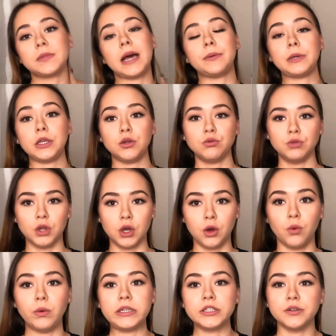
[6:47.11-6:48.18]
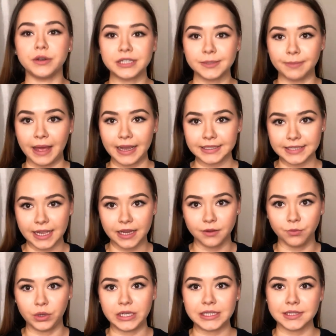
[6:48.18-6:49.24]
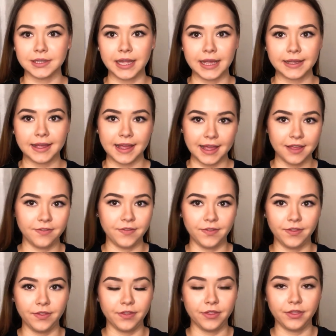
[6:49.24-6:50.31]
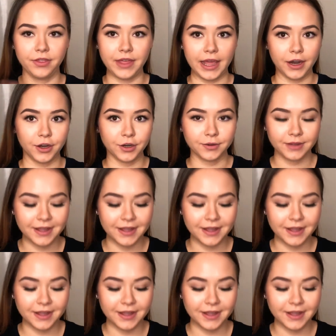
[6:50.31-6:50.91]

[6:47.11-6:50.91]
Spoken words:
That way you know what to expect and what it's like in there.